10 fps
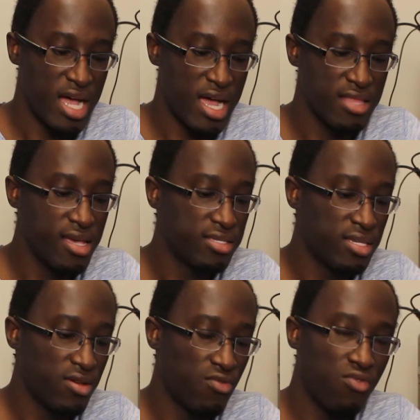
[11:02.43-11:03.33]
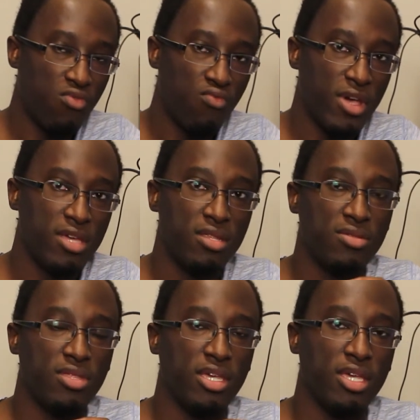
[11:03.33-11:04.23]
I liked
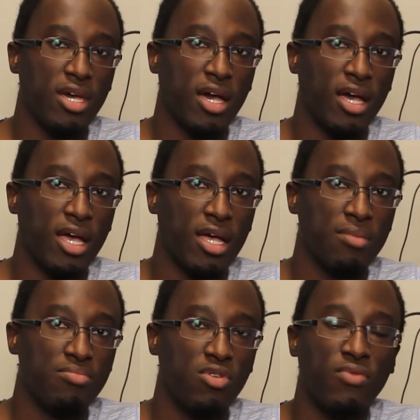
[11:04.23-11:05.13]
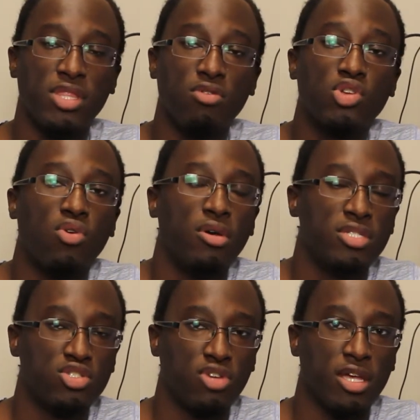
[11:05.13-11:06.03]
when when they were going
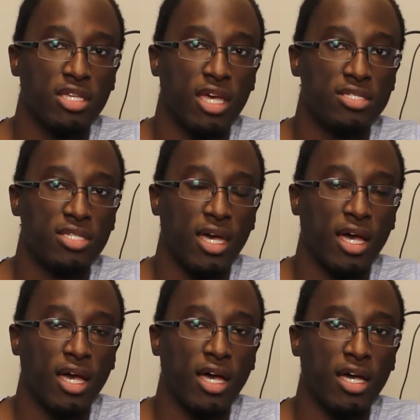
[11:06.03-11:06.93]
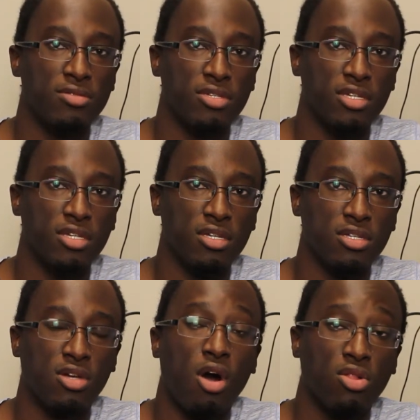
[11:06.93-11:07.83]
to try and get the
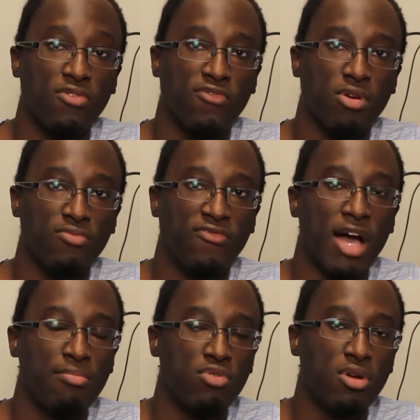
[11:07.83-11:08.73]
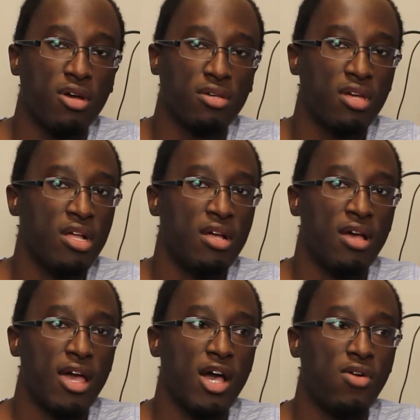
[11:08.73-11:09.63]
collar from Flapnarok,
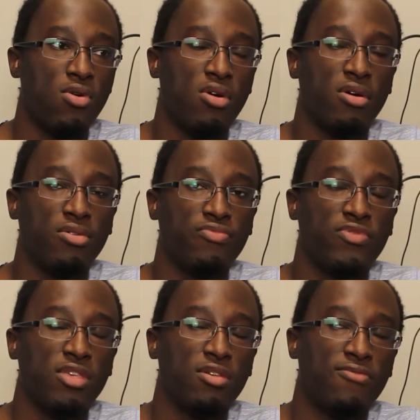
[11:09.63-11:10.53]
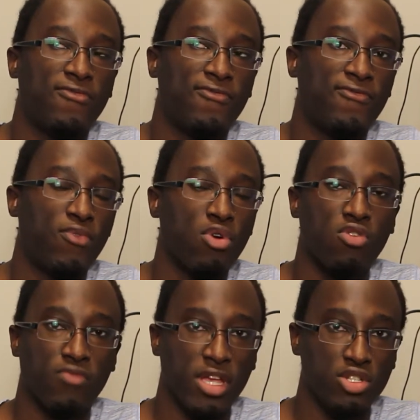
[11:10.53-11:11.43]
how the
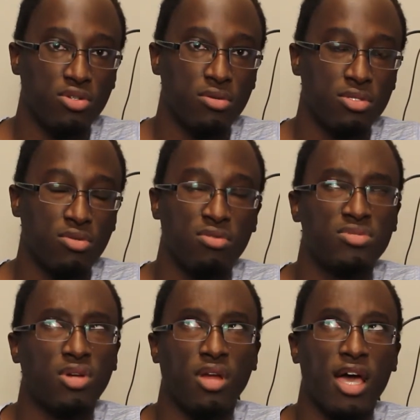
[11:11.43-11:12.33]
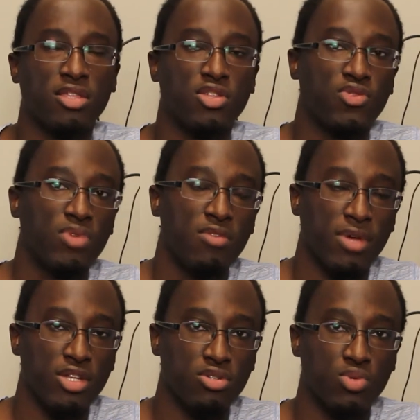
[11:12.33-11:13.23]
how the 3
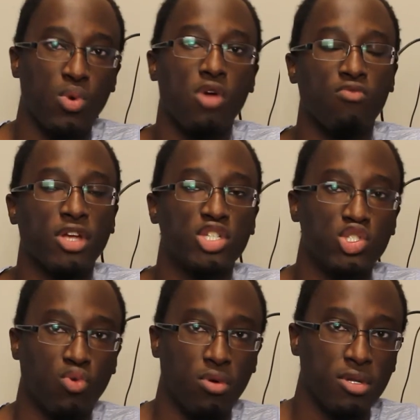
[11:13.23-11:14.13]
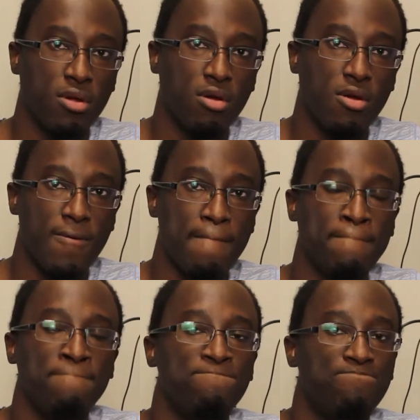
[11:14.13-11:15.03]
Rangers were all rushing toward her,
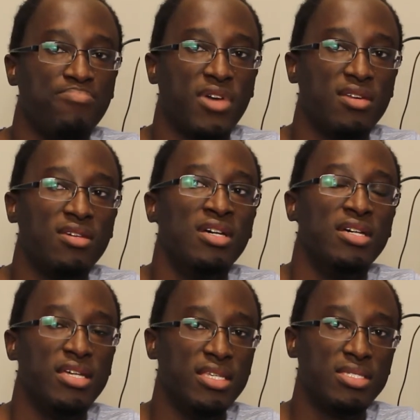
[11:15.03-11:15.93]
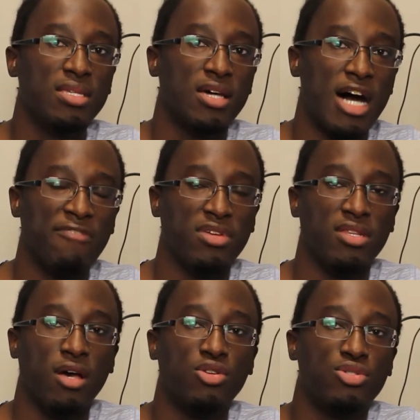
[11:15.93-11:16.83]
and then Izzy and
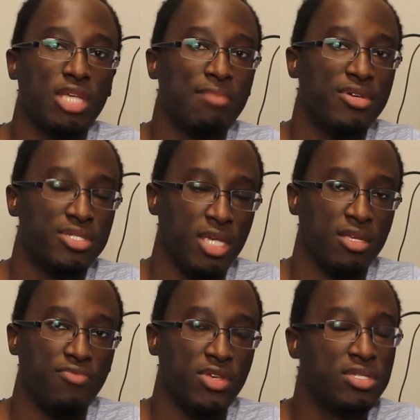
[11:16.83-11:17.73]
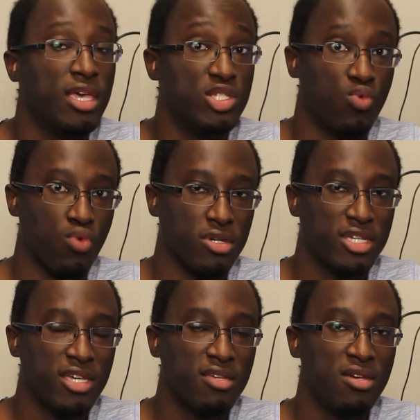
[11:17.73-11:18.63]
Javi understandably see that this isn't
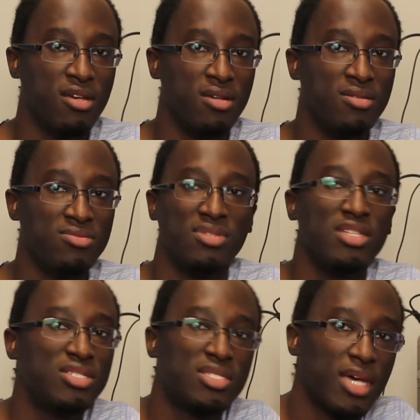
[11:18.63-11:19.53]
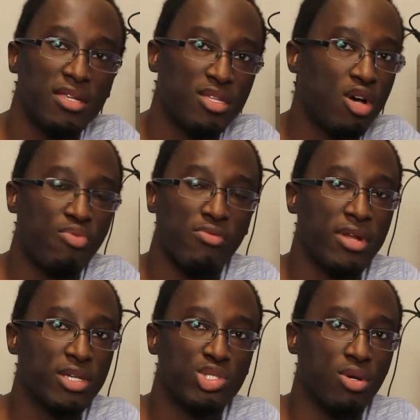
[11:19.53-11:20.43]
working, so they decided to teleport right
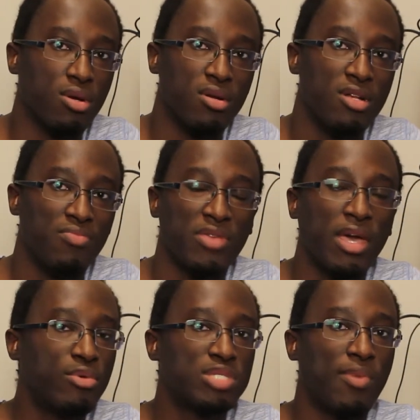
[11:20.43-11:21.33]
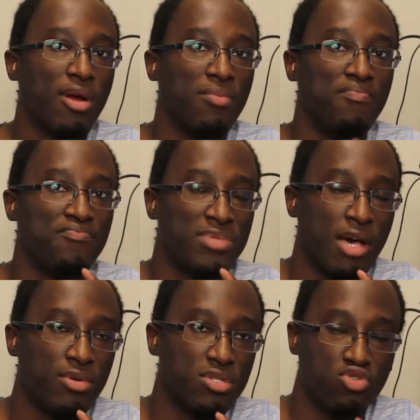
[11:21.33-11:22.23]
next to her. Like, that was smart.
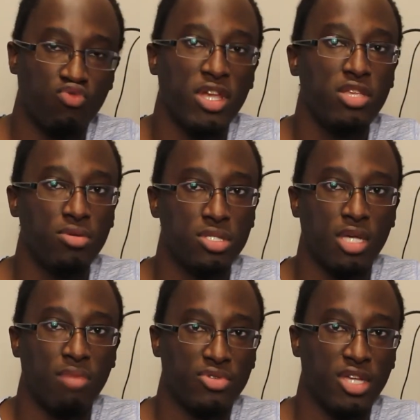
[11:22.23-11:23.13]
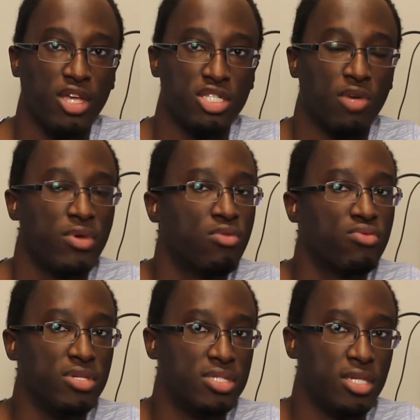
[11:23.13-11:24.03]
That was a great use of teleportation that we don't
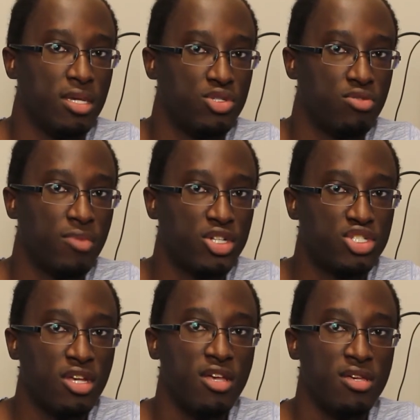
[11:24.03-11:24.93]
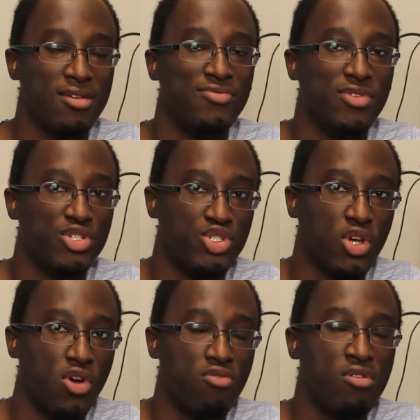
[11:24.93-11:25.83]
really see too much in this
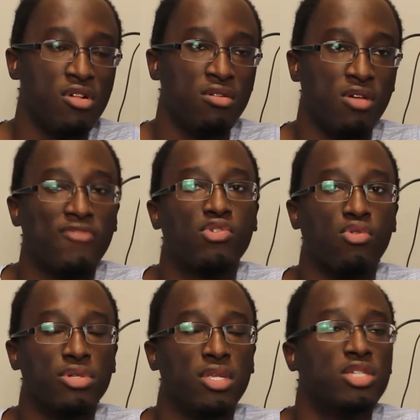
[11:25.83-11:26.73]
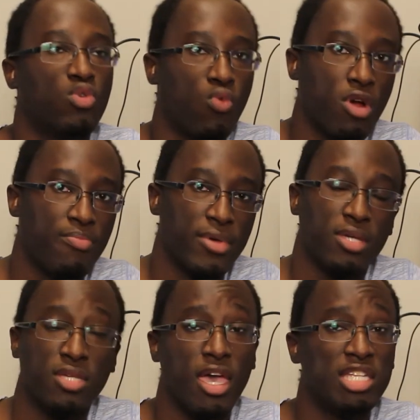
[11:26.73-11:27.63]
show. Of course, it doesn't work
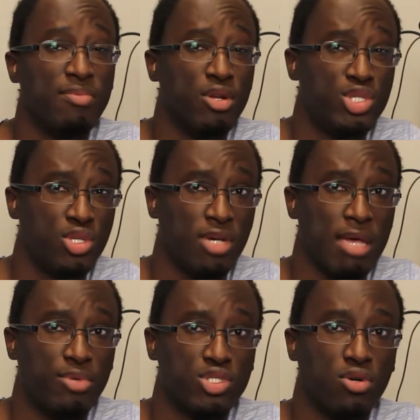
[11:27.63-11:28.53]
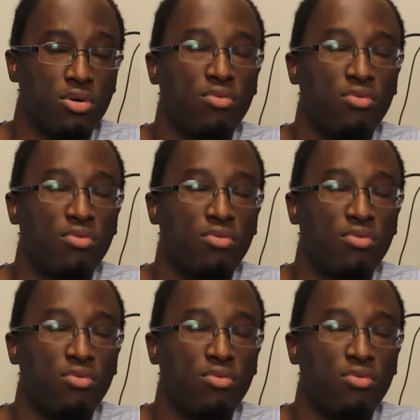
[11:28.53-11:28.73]
because the henchmen are still able to.